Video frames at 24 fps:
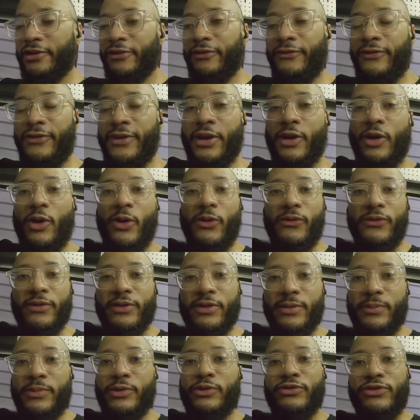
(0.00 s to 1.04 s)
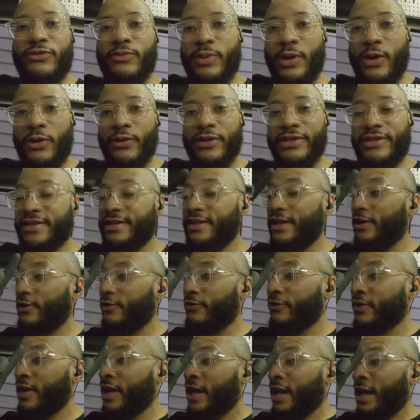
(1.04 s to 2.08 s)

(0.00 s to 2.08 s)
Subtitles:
to fit over the boost bolt itself,